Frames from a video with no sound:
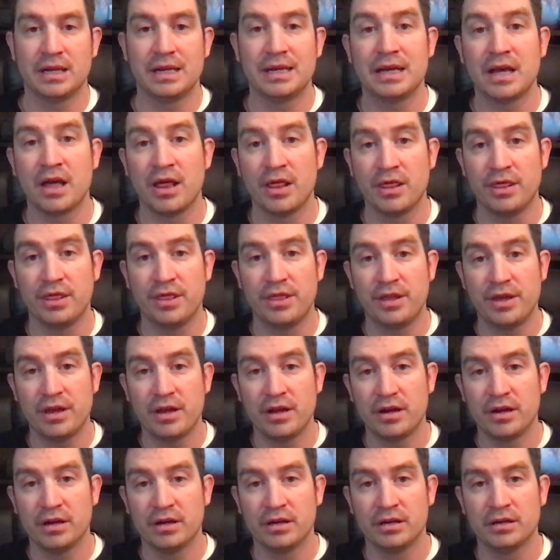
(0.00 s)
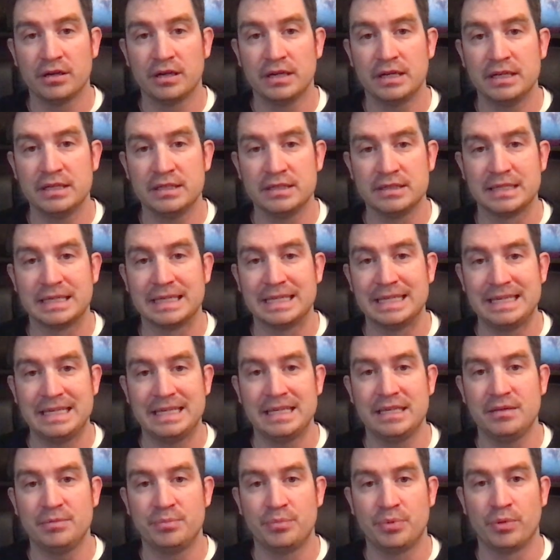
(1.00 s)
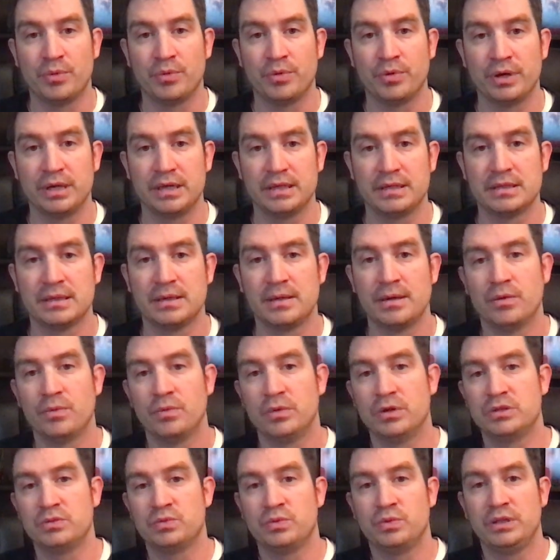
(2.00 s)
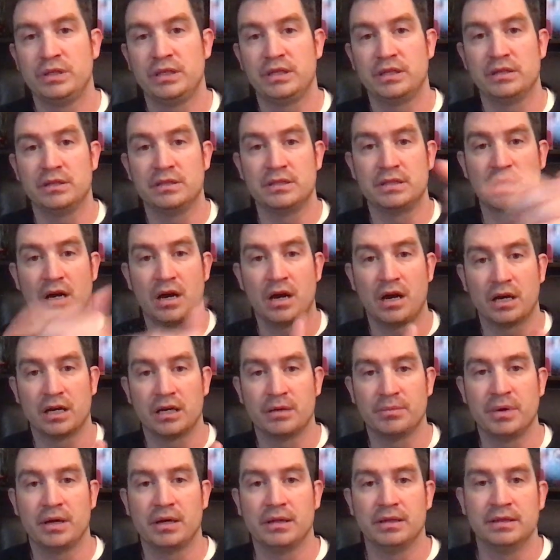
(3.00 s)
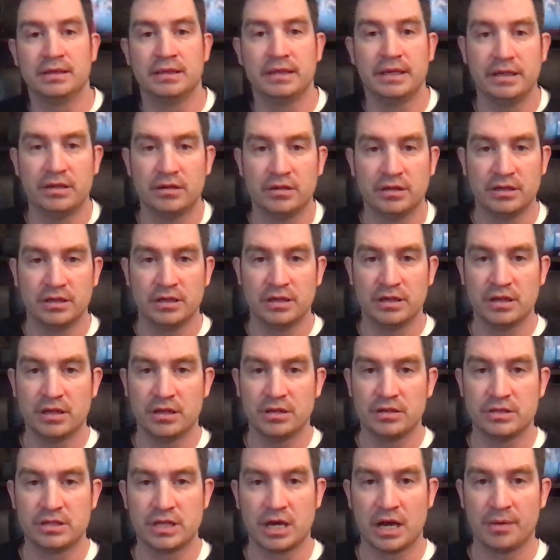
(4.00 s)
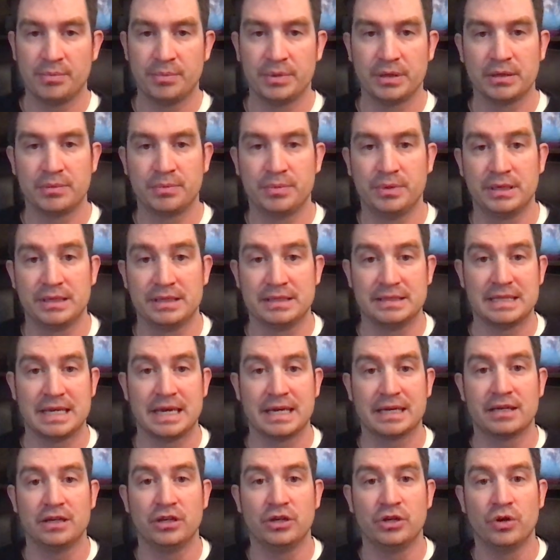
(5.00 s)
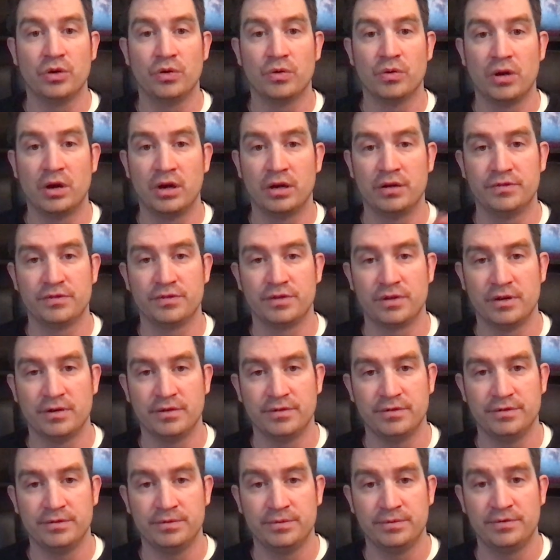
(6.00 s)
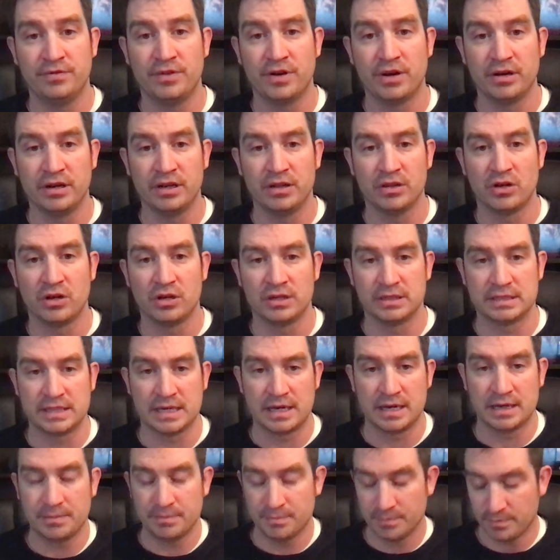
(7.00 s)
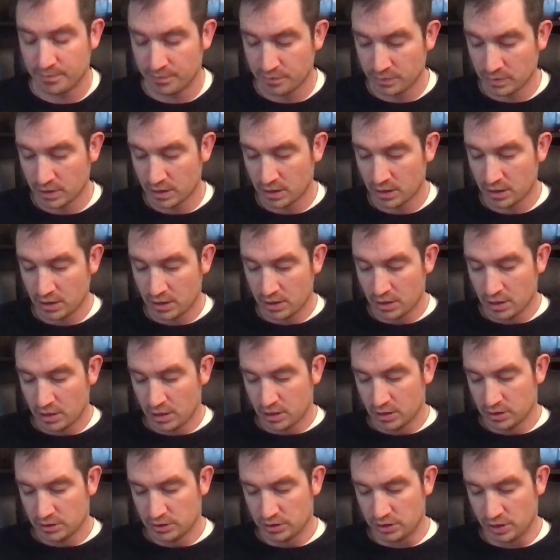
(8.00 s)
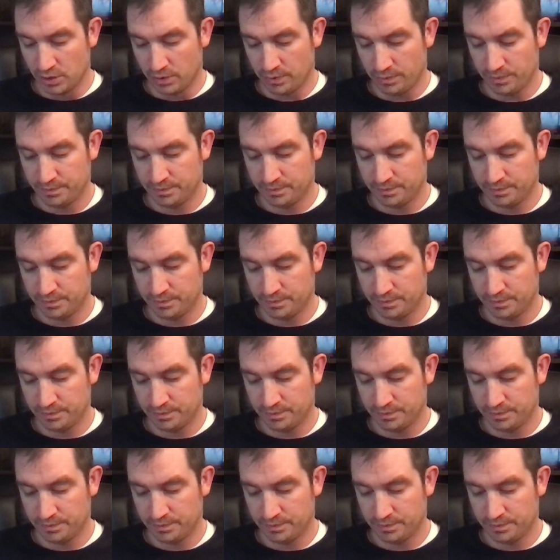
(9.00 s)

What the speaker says: Now there is a key point, which we can talk about later in another topic, because that can go on for a very long time. So